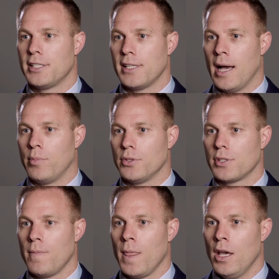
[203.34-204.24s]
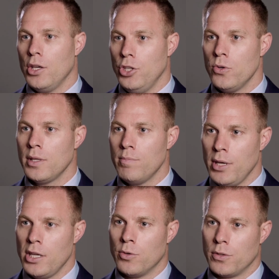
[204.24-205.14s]
samples, you can
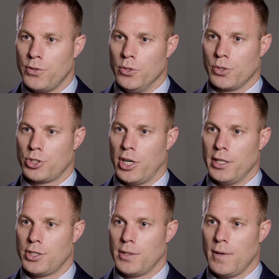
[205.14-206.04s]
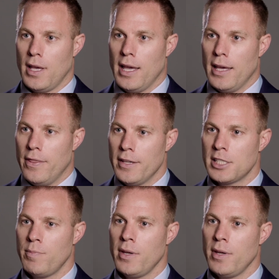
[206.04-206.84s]
beat your refusal charge. This has